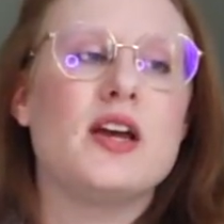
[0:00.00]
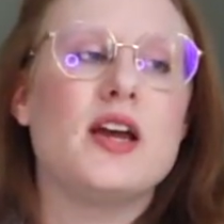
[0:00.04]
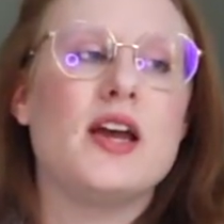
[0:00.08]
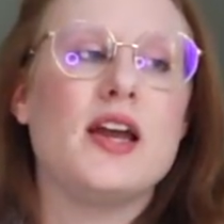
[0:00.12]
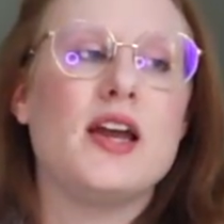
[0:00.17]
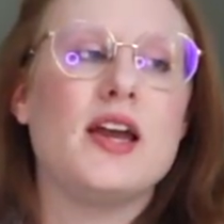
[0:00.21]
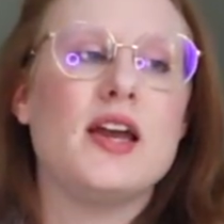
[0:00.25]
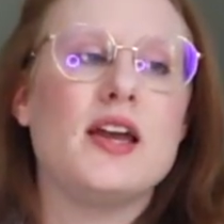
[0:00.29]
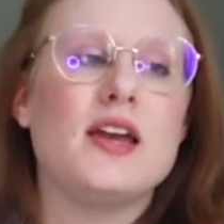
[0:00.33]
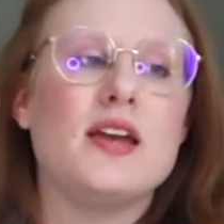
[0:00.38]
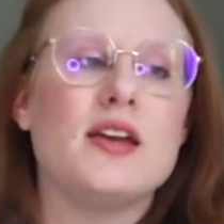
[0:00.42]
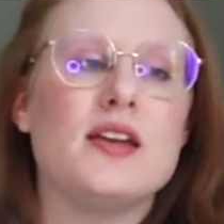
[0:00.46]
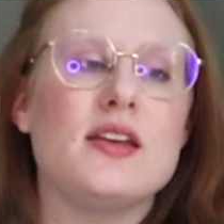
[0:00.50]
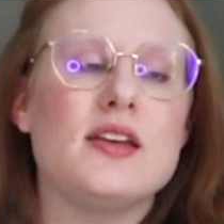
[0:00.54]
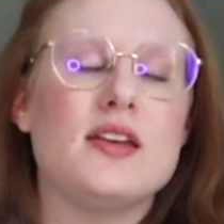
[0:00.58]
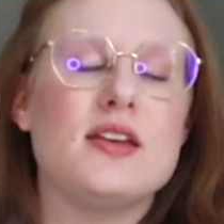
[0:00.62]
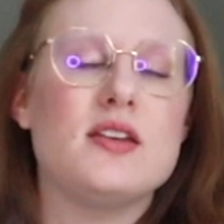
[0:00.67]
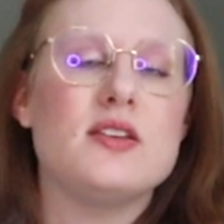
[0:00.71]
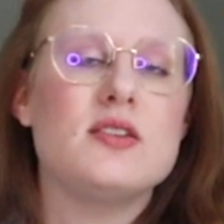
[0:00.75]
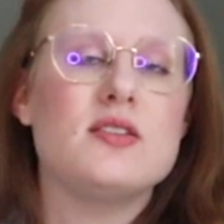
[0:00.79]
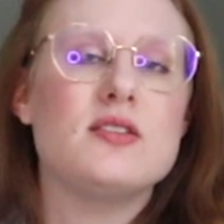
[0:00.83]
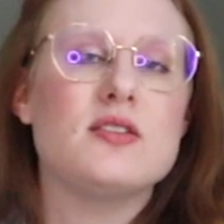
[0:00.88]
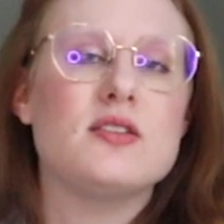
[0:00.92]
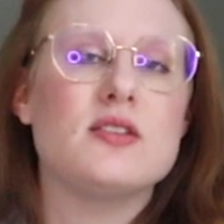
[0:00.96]
a
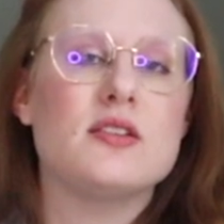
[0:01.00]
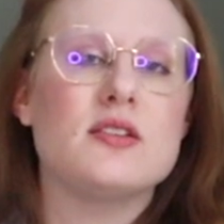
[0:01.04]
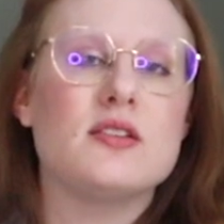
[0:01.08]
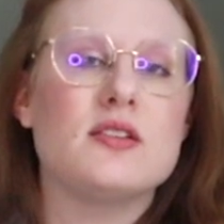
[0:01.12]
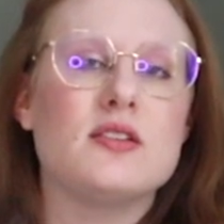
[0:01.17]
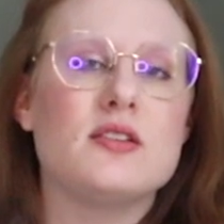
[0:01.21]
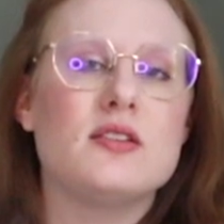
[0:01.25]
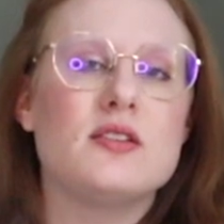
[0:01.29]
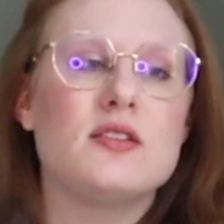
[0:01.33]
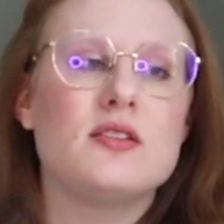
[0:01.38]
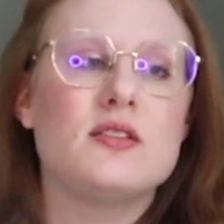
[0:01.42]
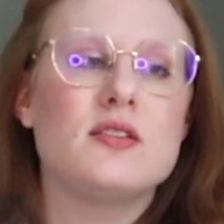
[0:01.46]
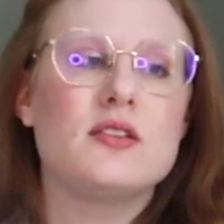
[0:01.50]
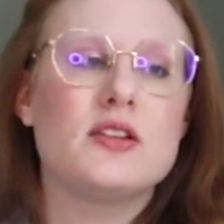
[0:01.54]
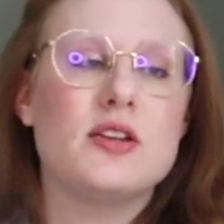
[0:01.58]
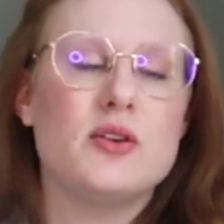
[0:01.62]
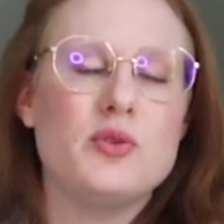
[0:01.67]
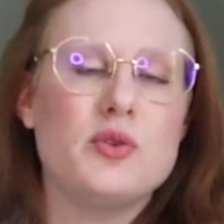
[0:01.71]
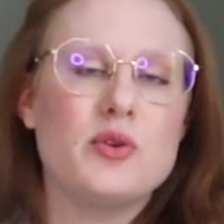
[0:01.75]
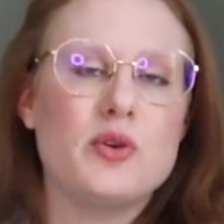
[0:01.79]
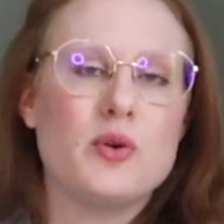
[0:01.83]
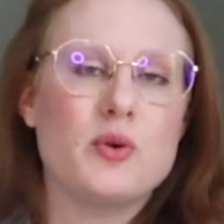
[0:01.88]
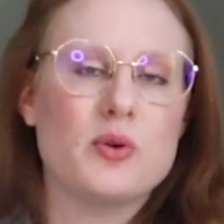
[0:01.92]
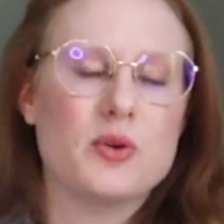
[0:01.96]
Eastern
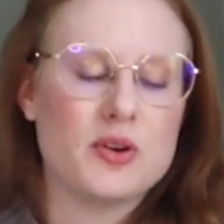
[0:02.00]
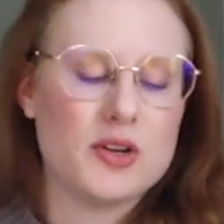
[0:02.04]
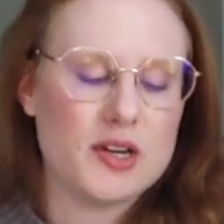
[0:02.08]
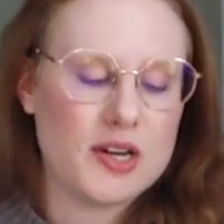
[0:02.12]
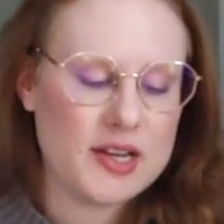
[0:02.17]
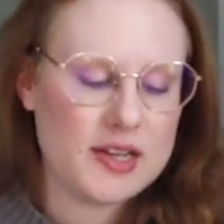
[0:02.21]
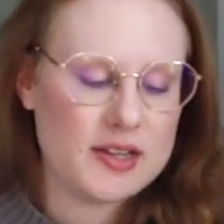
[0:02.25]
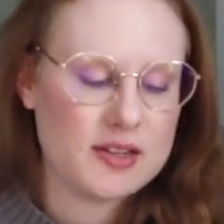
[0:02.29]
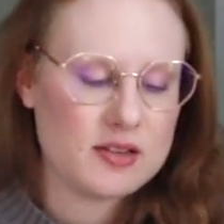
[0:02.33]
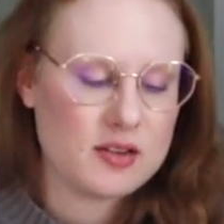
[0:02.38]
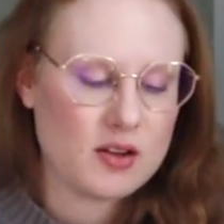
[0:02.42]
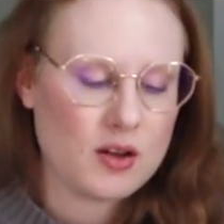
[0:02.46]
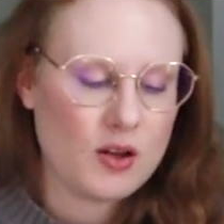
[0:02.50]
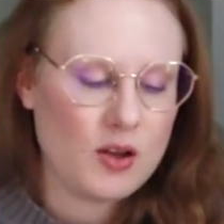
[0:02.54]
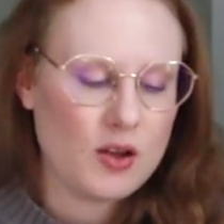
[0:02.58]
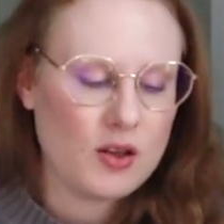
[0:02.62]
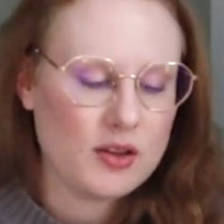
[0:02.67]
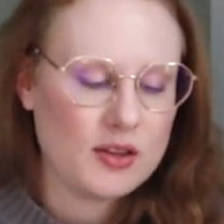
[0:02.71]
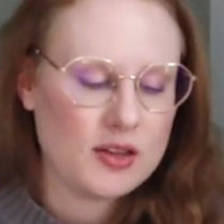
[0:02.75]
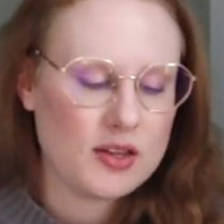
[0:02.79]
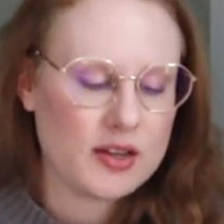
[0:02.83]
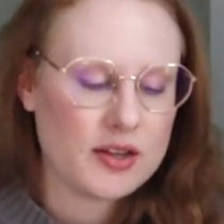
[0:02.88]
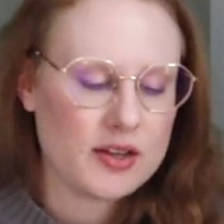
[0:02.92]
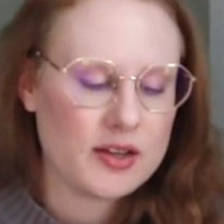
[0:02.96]
unicorn is
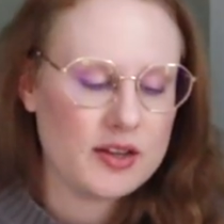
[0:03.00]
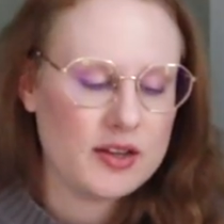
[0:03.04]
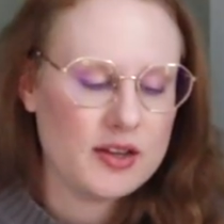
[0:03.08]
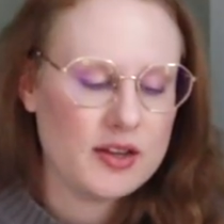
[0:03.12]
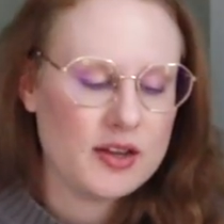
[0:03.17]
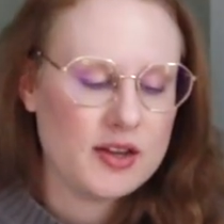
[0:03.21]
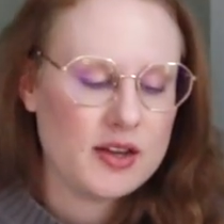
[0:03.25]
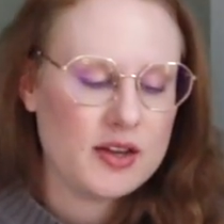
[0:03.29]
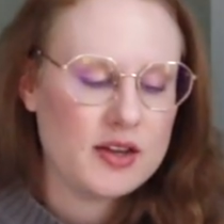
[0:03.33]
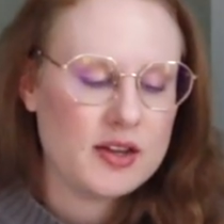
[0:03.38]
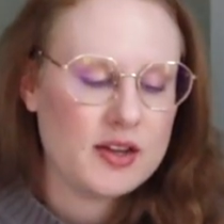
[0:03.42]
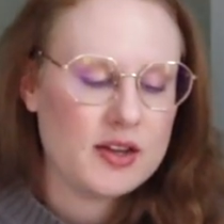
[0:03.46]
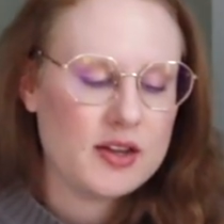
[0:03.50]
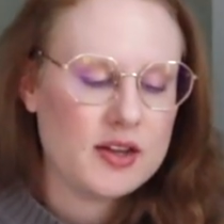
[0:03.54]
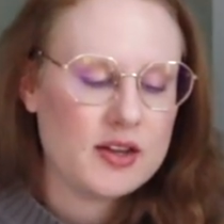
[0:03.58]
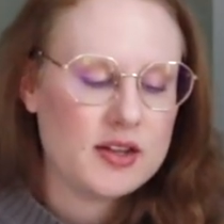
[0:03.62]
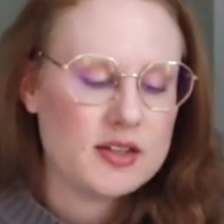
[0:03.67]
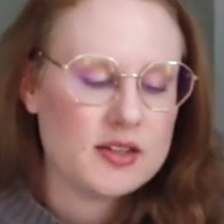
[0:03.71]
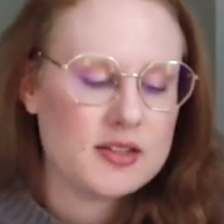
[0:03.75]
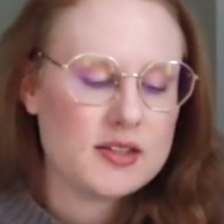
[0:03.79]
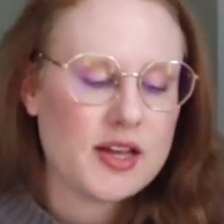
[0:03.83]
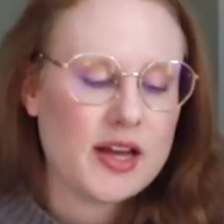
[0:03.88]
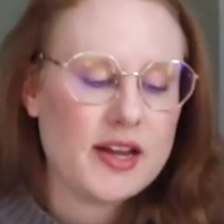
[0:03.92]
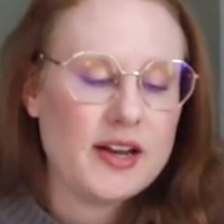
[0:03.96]
called the
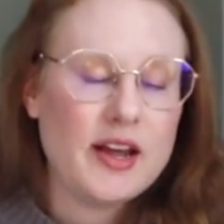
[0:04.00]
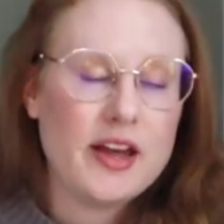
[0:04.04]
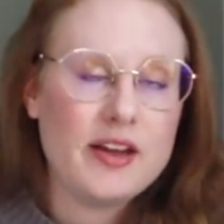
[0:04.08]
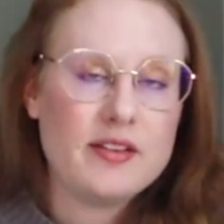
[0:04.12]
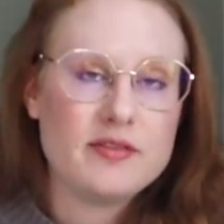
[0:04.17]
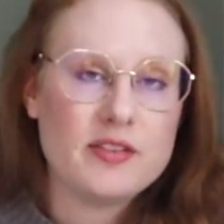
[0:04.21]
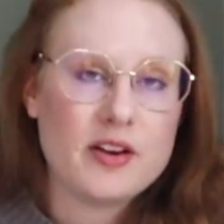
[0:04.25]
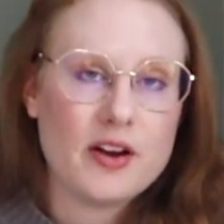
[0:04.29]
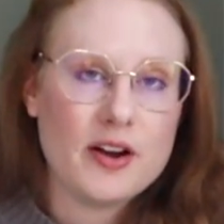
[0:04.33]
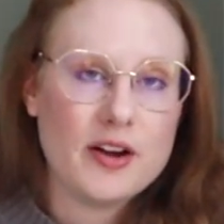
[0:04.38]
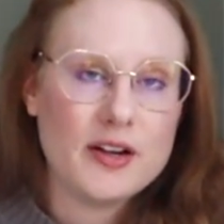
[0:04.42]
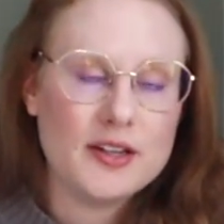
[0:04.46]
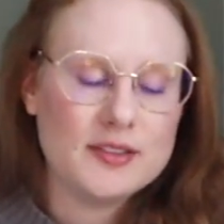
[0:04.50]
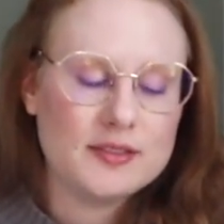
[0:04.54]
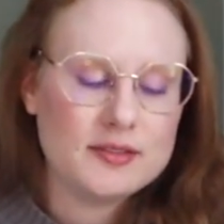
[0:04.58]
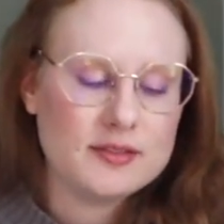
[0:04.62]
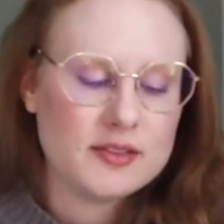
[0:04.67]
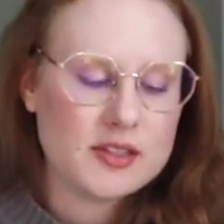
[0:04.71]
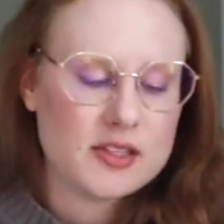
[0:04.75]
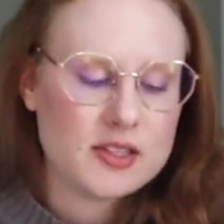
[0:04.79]
Shadhavar.